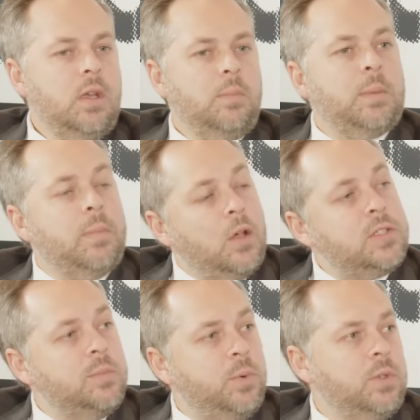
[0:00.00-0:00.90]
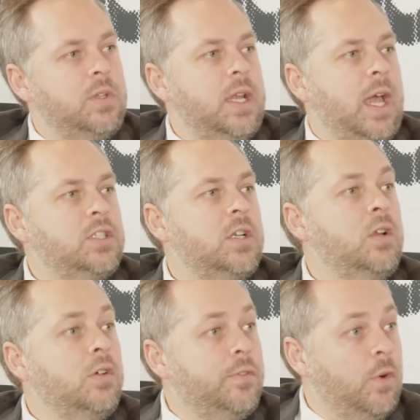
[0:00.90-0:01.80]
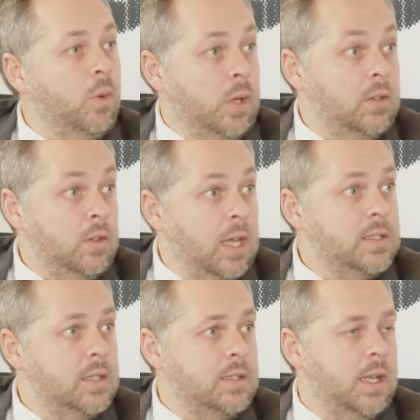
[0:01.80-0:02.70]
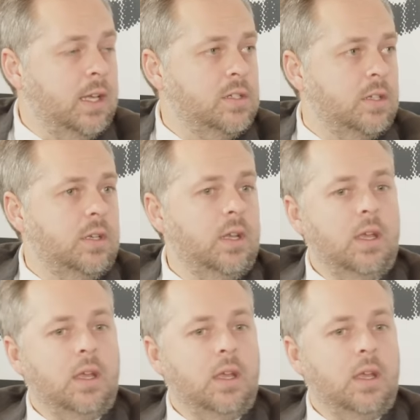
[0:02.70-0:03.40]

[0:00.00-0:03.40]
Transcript: but most importantly, actually look forward to next year's election